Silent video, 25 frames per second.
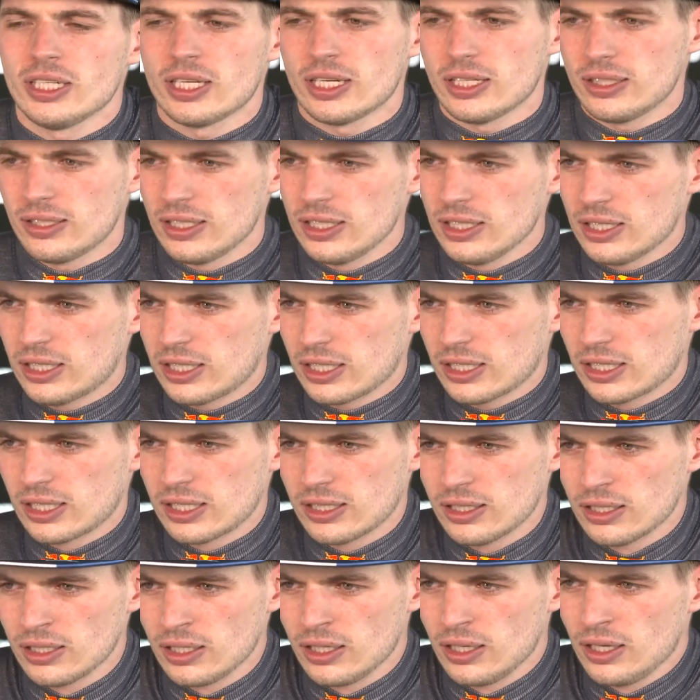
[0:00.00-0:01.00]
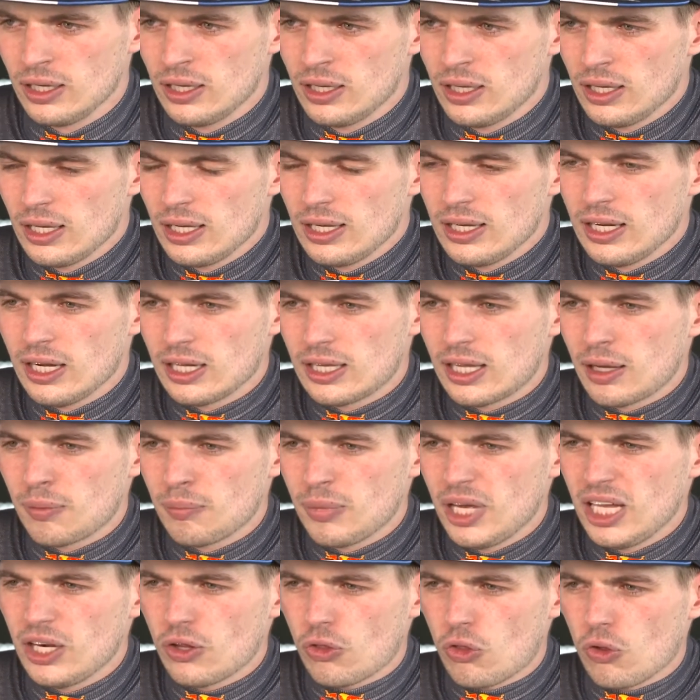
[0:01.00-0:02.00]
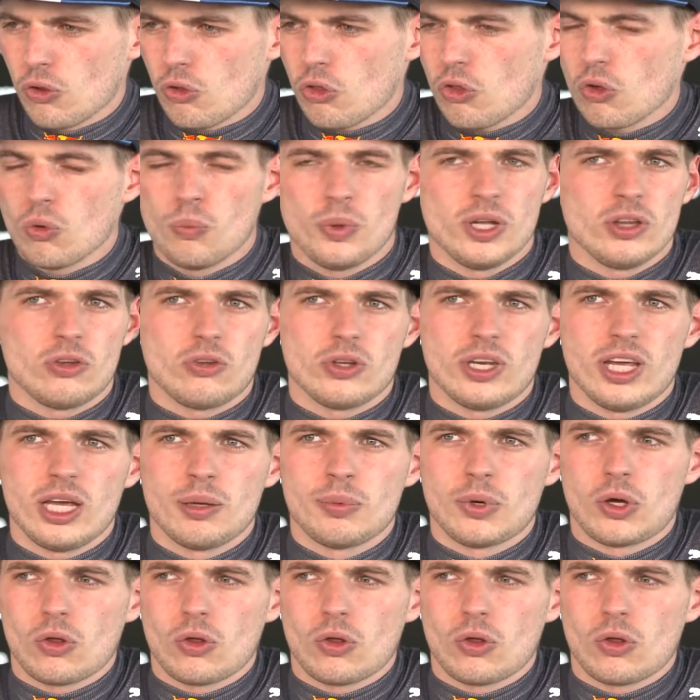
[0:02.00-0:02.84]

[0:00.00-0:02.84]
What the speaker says: And I think, yeah, that made us also win today.